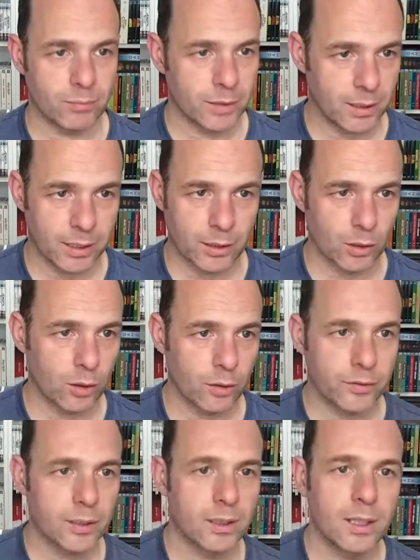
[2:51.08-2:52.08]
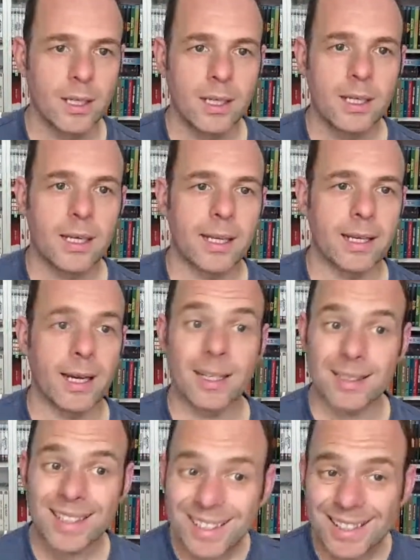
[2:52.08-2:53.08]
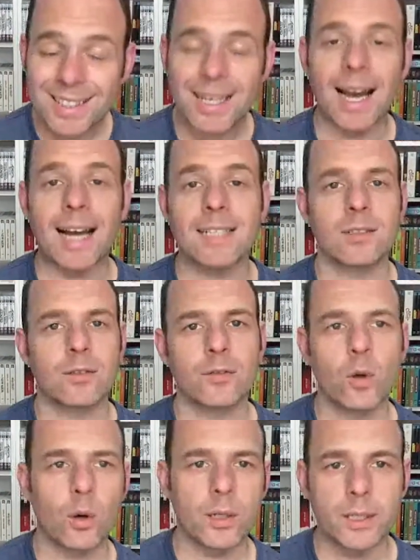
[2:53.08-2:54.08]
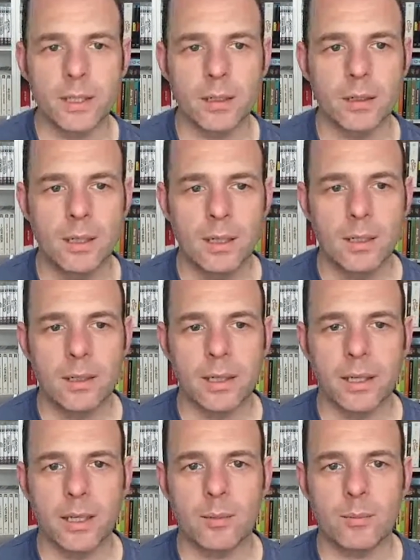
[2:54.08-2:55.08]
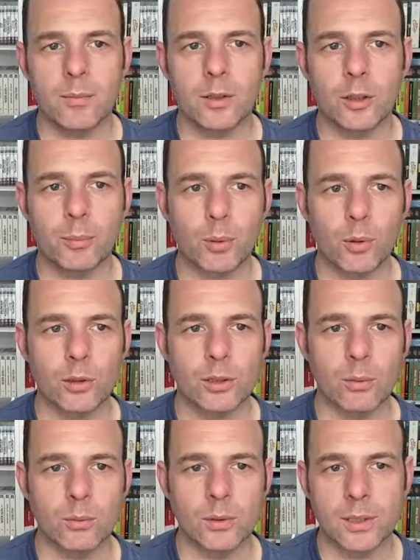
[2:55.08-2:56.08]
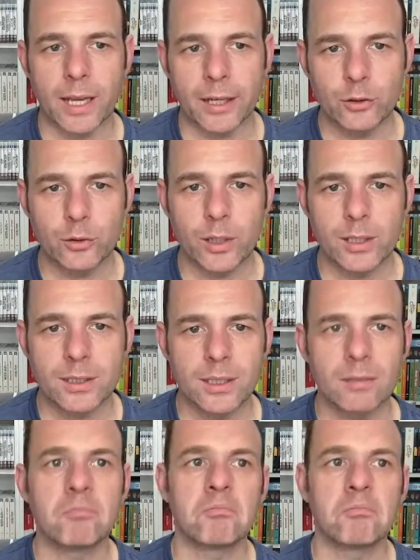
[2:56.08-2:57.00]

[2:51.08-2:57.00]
kind of loved it. I like the cast they've got here. The plot sounds interesting.